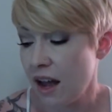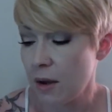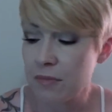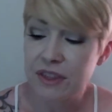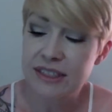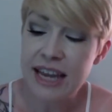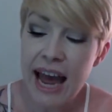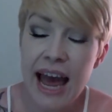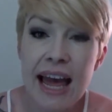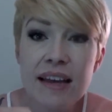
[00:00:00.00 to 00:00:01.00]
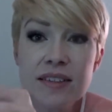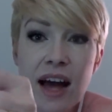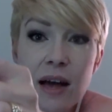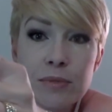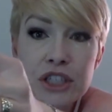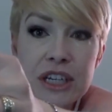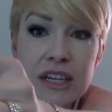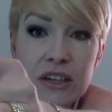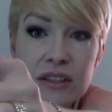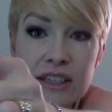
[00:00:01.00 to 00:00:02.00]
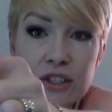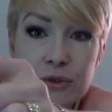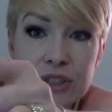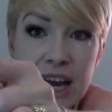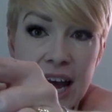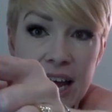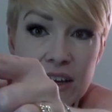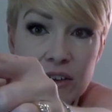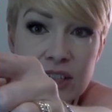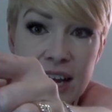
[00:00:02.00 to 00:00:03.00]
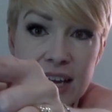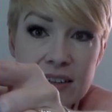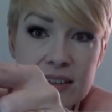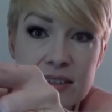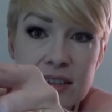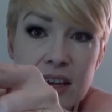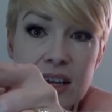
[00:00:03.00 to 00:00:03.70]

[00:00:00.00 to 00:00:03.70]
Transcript: The tags option here lets you tag your tasks,